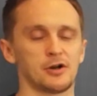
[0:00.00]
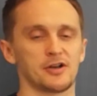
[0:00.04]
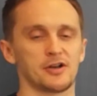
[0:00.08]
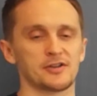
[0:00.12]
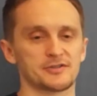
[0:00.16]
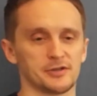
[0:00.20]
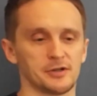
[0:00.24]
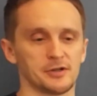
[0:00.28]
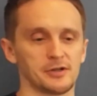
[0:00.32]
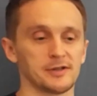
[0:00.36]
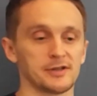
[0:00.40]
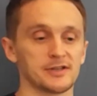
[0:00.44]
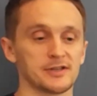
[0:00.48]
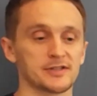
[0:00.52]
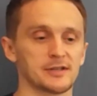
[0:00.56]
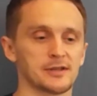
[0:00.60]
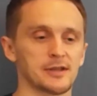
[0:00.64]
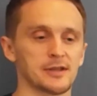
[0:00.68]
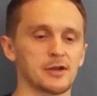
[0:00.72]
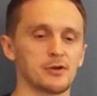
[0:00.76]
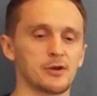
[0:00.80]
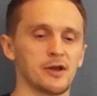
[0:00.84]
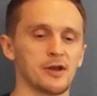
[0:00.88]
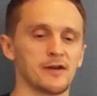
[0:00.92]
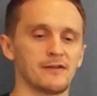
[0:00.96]
caused all this,
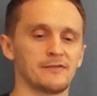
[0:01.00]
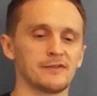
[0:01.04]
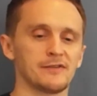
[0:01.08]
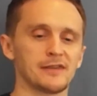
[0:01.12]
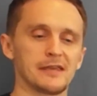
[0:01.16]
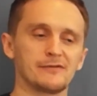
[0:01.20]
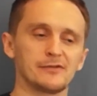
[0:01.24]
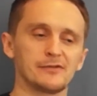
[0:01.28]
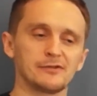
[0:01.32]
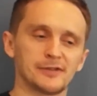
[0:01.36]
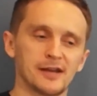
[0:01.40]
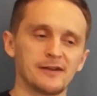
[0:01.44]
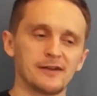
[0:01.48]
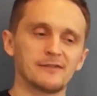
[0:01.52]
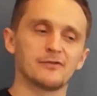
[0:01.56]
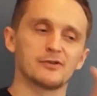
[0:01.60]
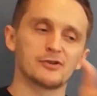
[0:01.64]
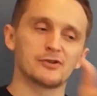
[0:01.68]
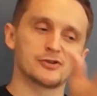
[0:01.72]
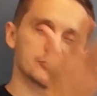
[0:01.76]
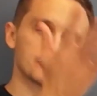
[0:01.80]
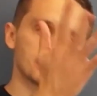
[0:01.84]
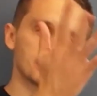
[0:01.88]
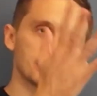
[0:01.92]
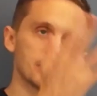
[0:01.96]
and then you have the Evil Dead
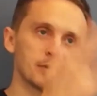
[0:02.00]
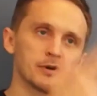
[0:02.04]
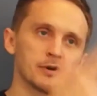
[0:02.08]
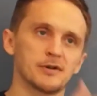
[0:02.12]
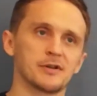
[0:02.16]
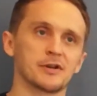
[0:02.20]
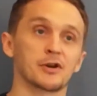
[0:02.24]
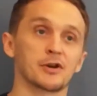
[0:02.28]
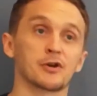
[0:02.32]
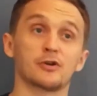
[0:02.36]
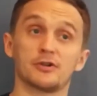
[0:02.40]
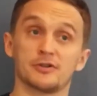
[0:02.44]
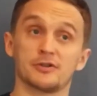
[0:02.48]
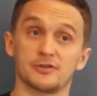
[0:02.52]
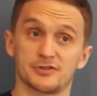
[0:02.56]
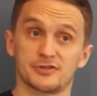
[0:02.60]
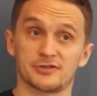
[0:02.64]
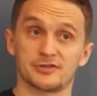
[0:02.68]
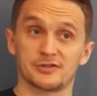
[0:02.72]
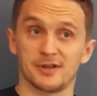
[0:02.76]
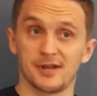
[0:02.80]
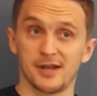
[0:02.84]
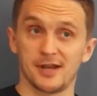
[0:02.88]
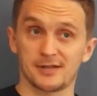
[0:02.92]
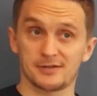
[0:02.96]
version where a
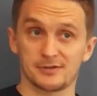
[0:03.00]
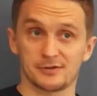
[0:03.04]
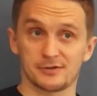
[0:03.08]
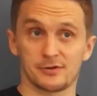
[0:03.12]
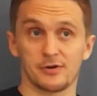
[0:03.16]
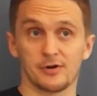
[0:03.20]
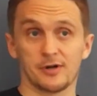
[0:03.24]
curse has